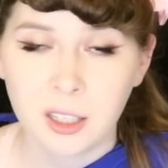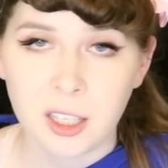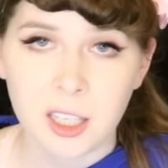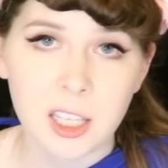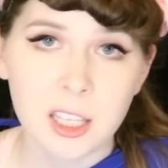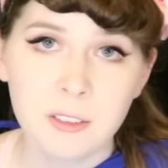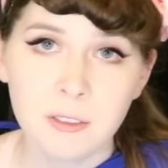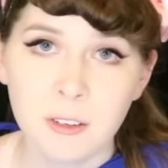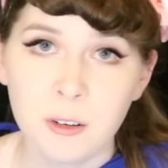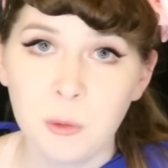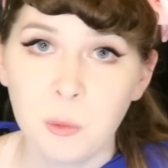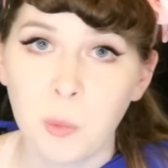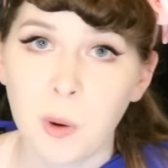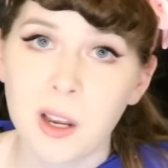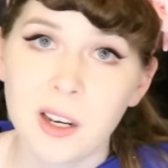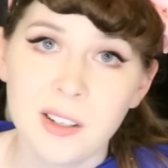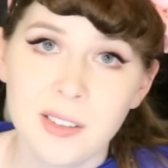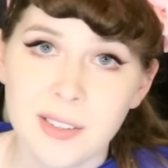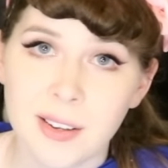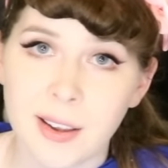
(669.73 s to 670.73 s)
Even
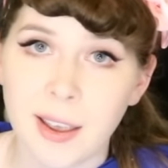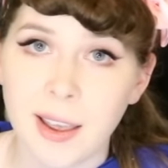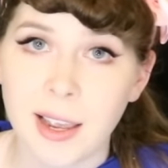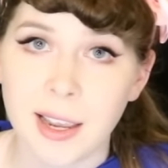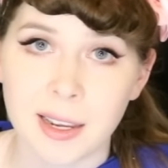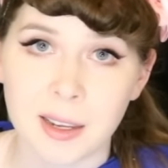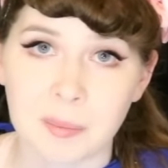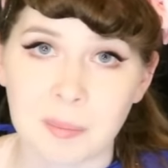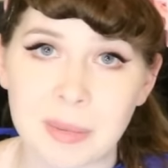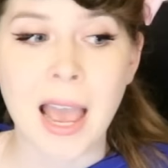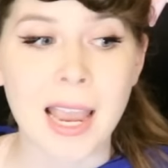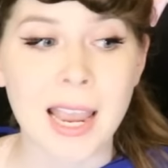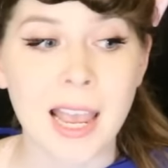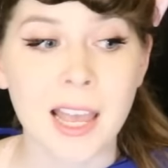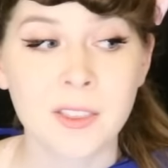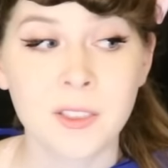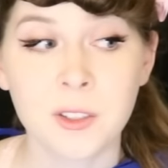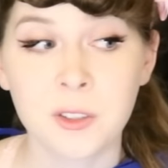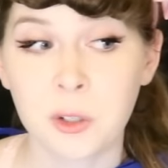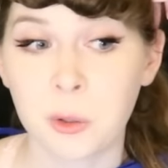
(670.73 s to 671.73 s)
one time. I
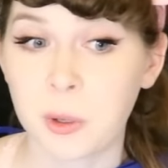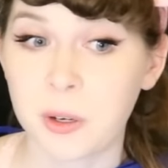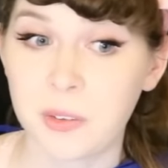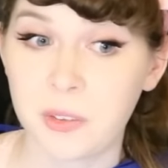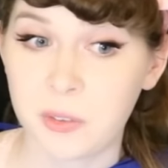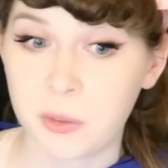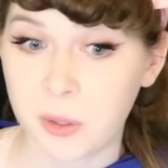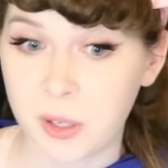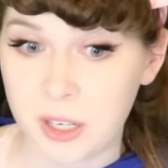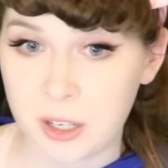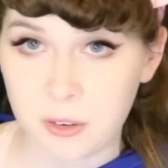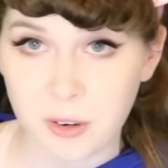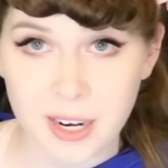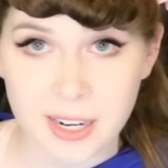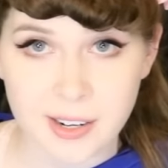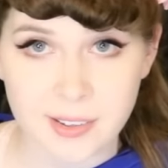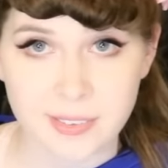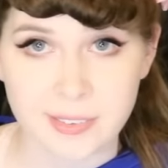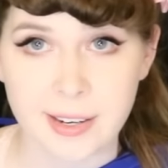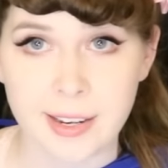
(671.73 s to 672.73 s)
had the Toy Story
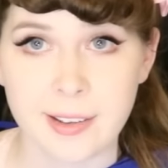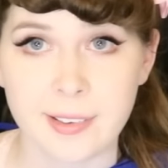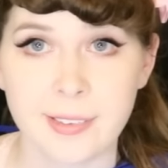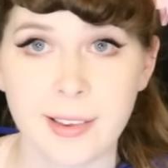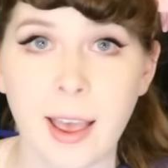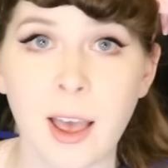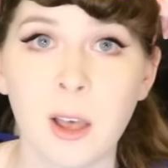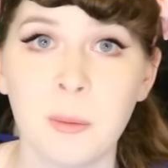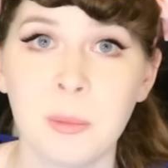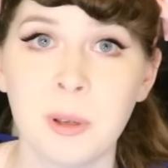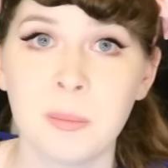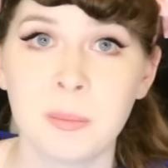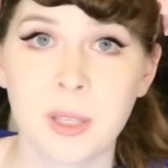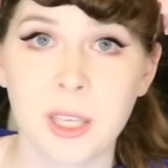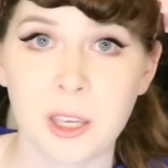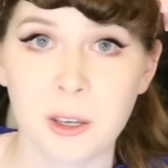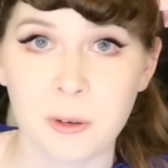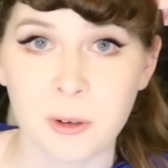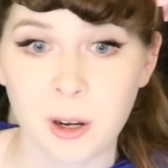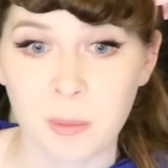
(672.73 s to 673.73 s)
Greatest Hits album
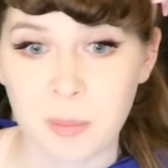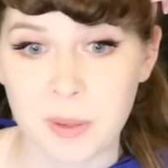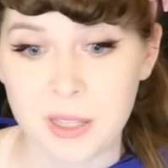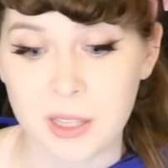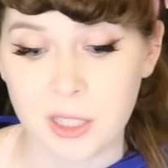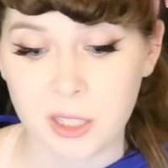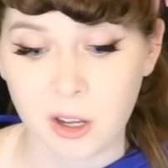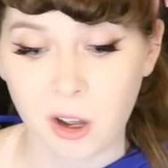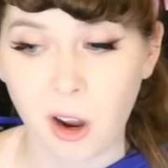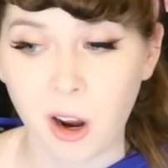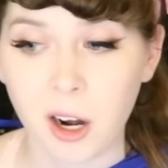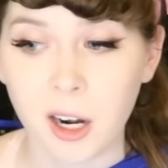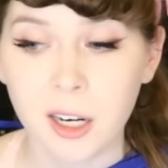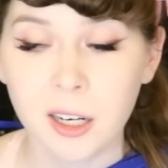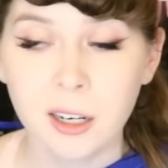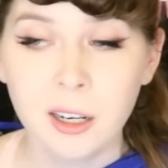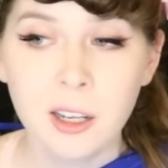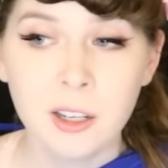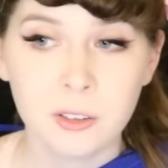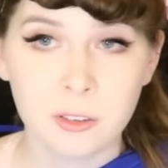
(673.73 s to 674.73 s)
queued up in the
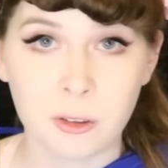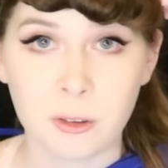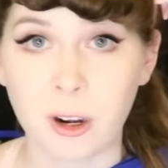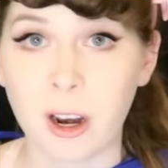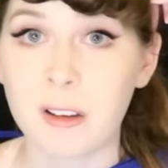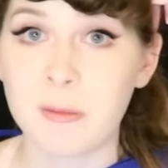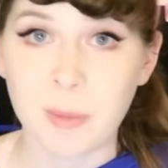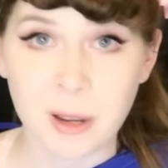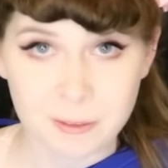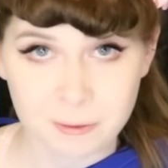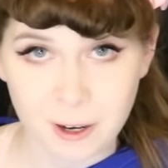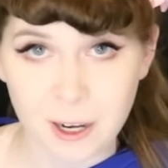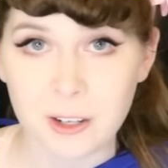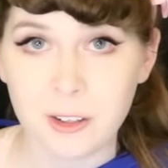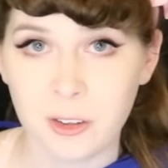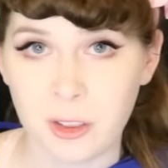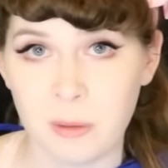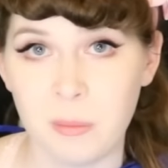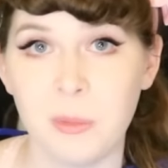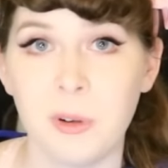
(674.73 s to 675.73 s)
car to drive my
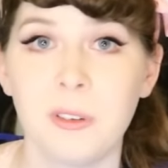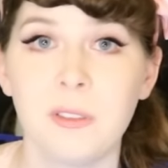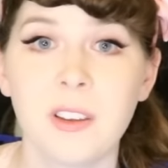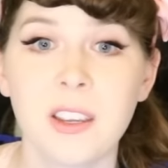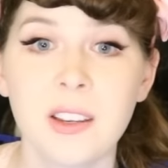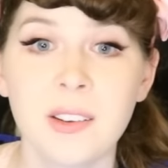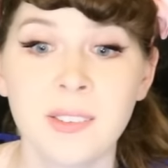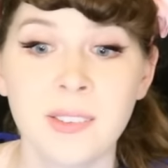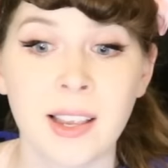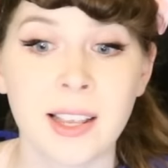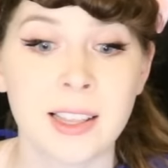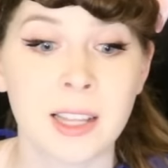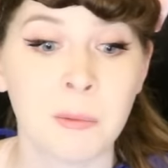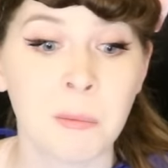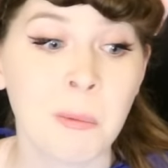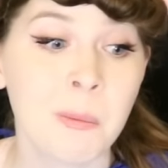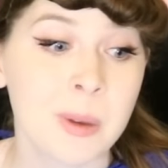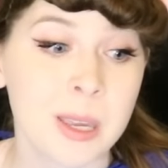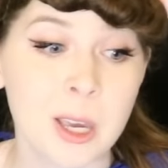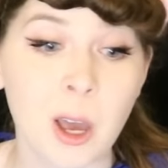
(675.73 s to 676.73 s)
friend to the movies, and
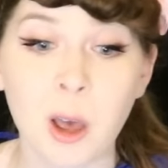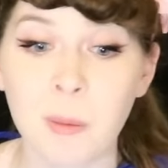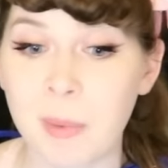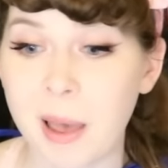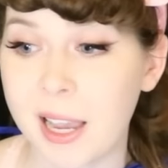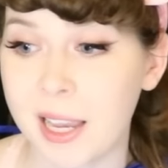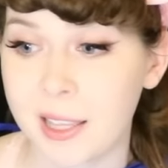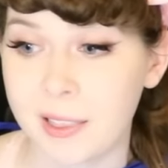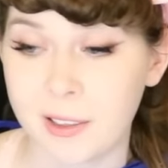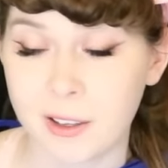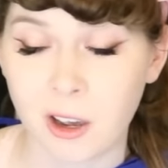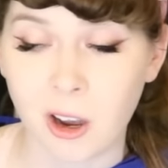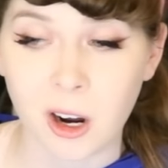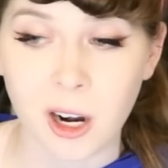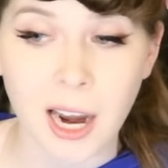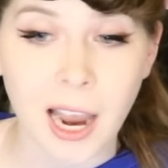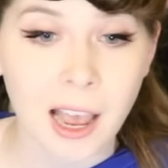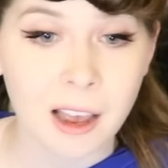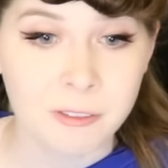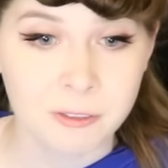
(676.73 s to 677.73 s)
then when we got back in the
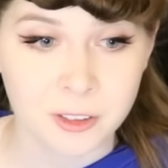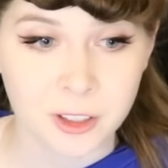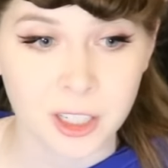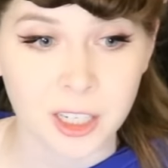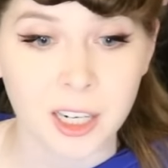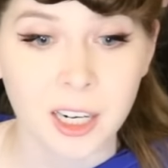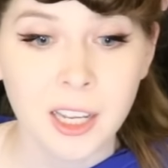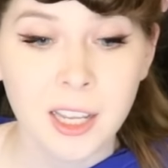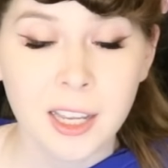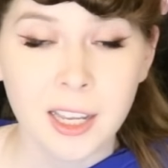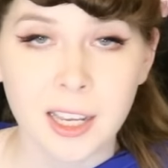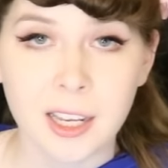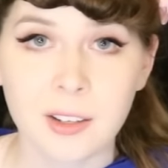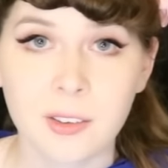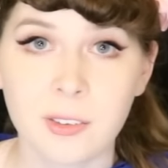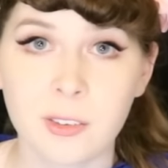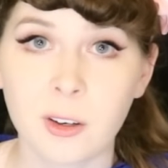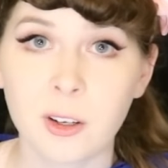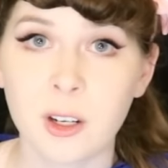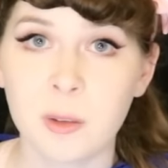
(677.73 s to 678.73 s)
car after,
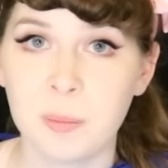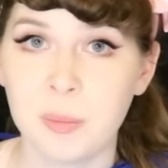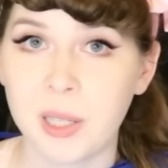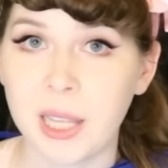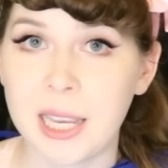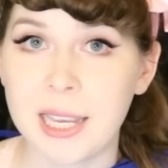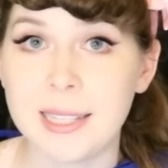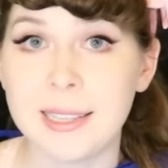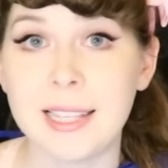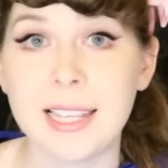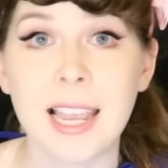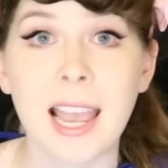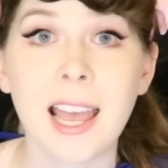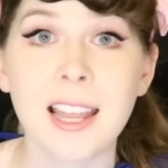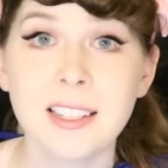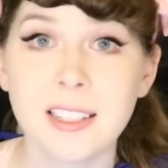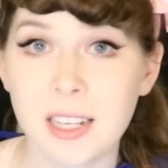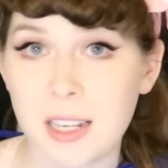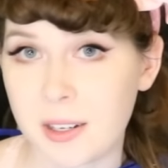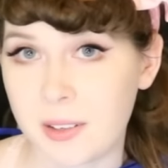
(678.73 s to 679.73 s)
it started playing the
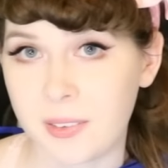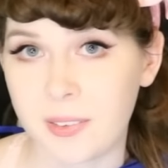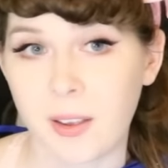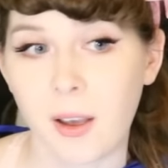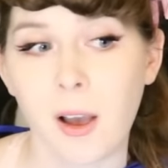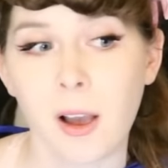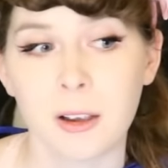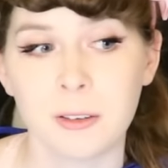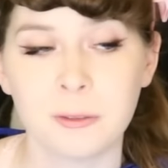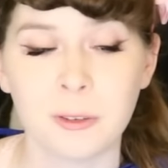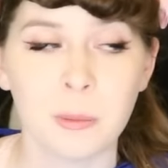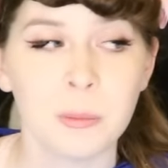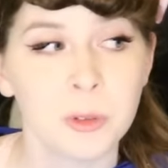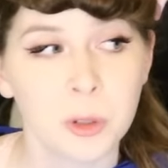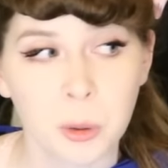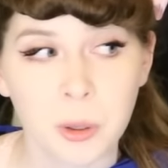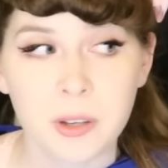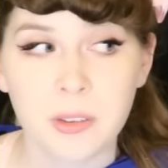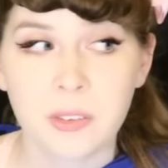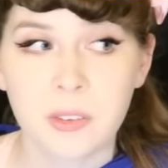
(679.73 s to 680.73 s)
ending song from
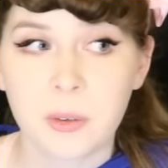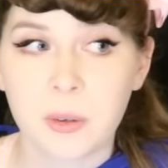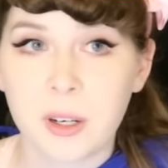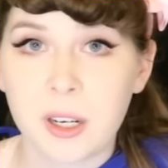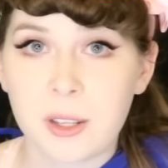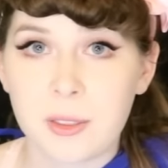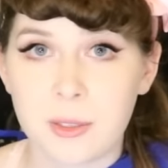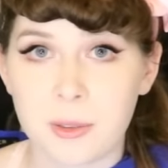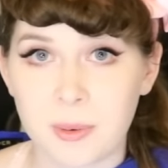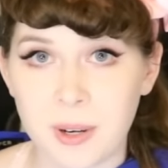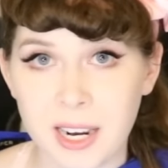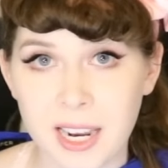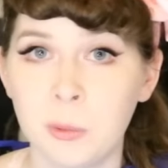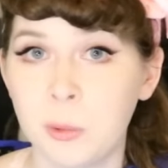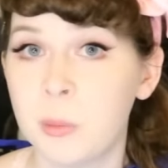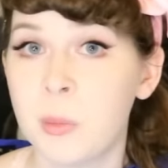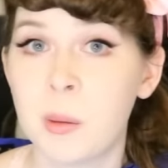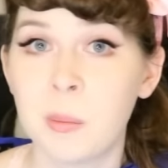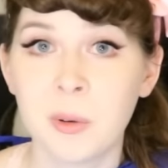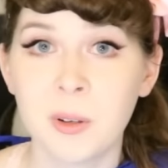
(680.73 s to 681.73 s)
Toy Story 3.
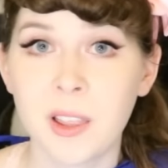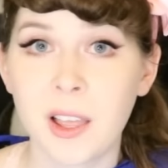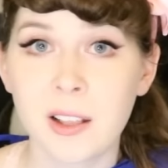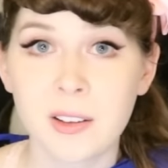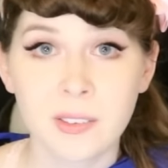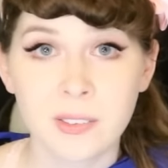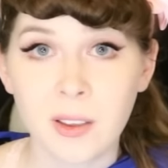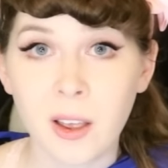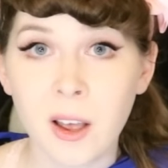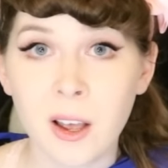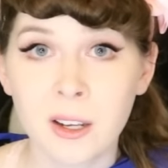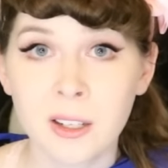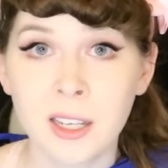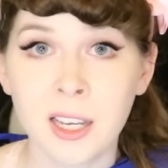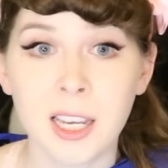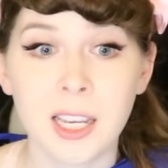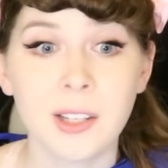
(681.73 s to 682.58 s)
Remember that song?